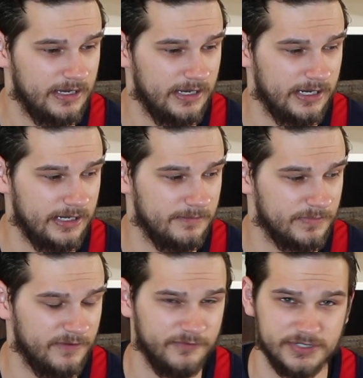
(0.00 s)

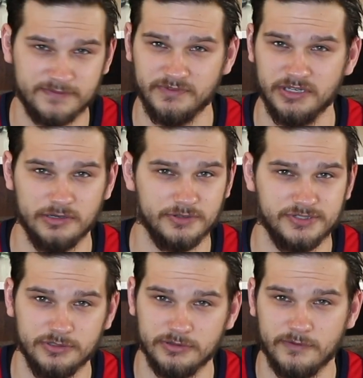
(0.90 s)
Um, the first video or
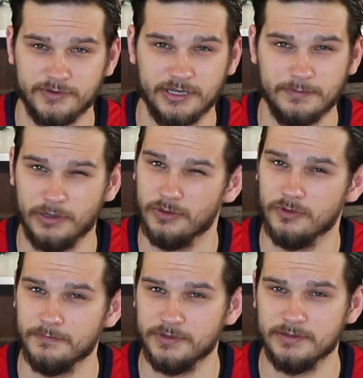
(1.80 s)
two over there probably
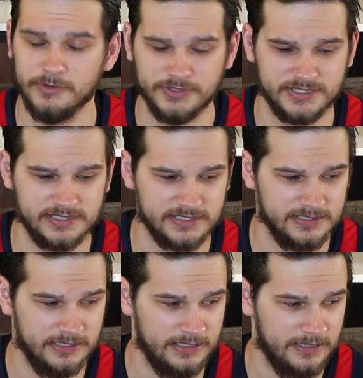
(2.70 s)
won't be the most
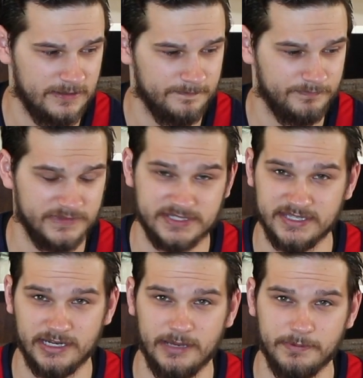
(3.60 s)

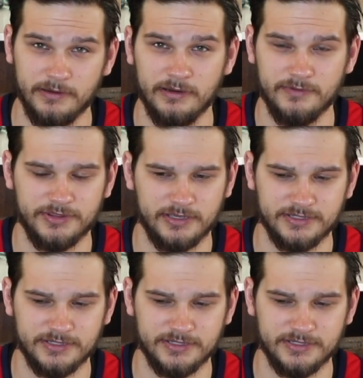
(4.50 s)
set up and everything.